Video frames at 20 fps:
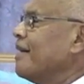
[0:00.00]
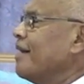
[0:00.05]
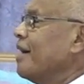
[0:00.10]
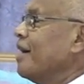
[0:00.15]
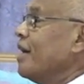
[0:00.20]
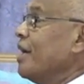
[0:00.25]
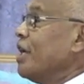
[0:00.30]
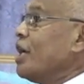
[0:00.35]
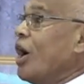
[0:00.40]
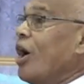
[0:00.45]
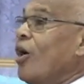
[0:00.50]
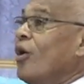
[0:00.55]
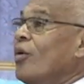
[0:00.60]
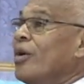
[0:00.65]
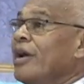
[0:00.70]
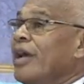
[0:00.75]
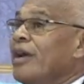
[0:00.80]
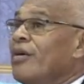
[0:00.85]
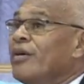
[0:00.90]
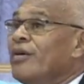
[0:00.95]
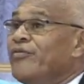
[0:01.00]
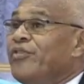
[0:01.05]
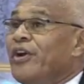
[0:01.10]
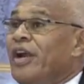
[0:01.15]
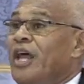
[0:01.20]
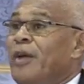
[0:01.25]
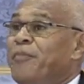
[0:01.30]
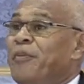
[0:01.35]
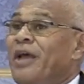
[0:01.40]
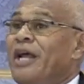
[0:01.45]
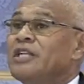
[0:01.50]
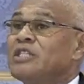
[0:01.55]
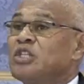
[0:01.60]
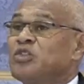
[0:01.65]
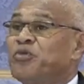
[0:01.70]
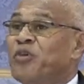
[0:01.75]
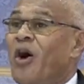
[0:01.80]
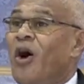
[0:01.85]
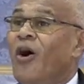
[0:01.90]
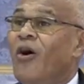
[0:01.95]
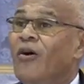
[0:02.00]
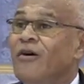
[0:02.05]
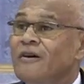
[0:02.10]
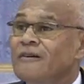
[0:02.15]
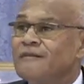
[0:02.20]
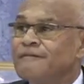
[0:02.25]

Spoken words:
You know, Philippians 4,